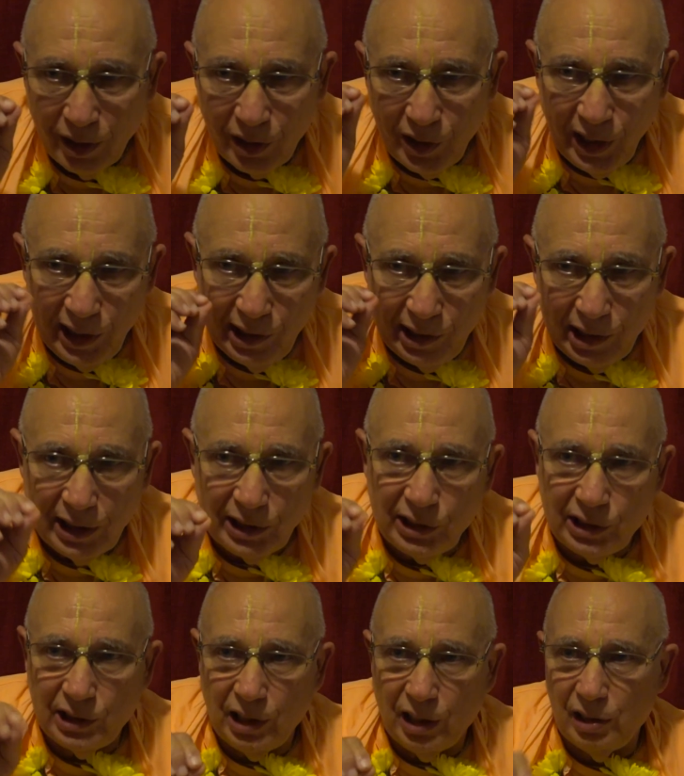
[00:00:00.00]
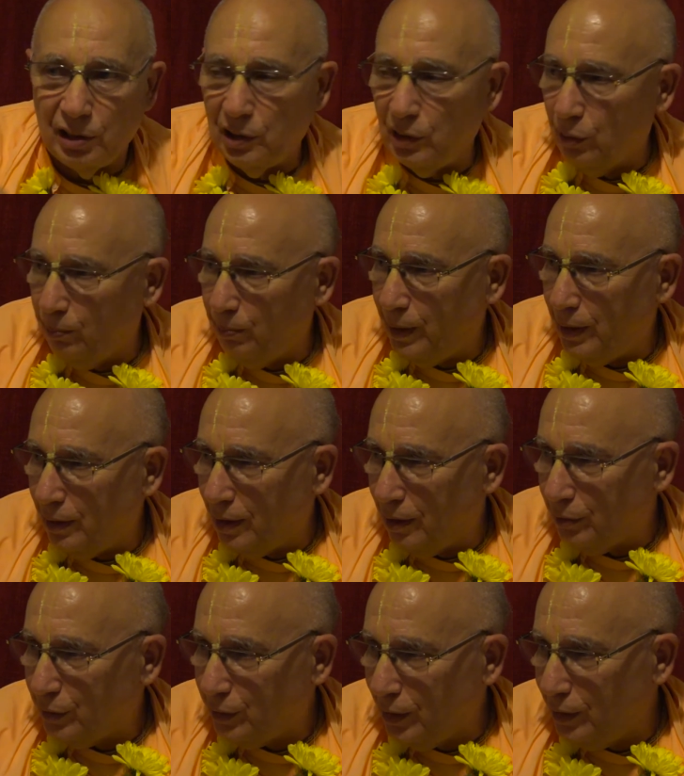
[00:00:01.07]
think this a little bit,
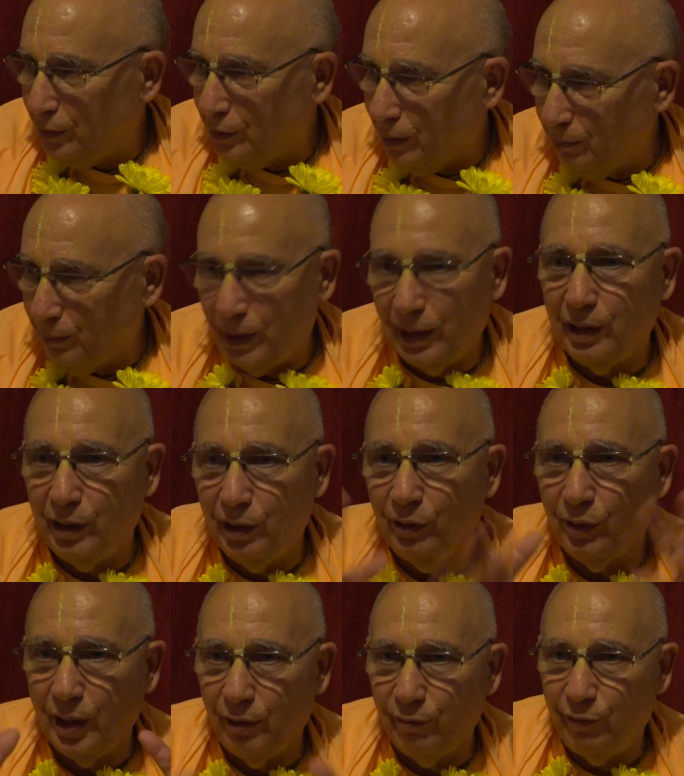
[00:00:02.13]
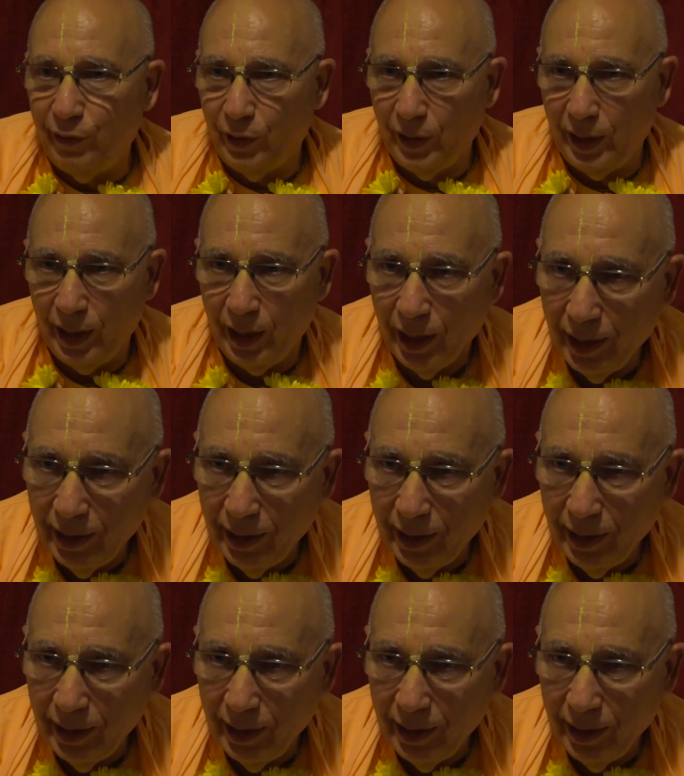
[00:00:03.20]
I'll say something and he'll get very